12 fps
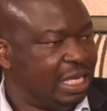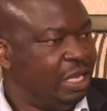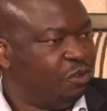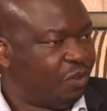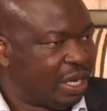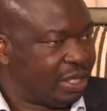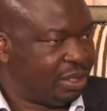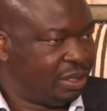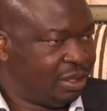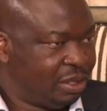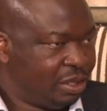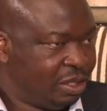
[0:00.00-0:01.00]
delivery
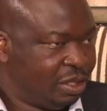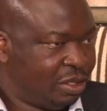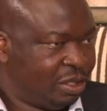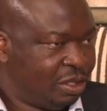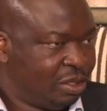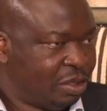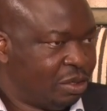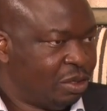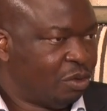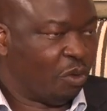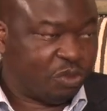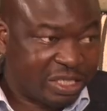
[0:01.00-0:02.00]

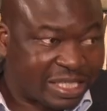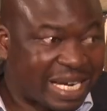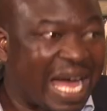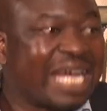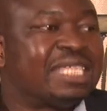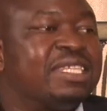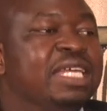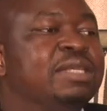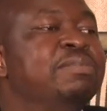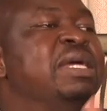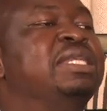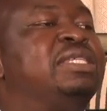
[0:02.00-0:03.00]
of drugs
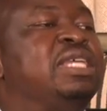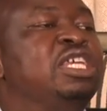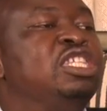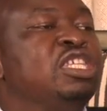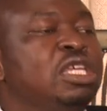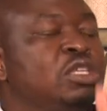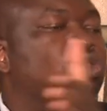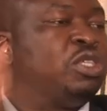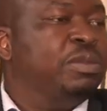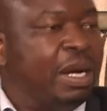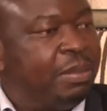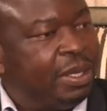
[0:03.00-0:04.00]
and medicines into
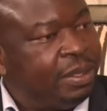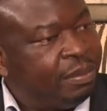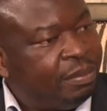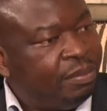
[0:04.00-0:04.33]
Zimbabwe,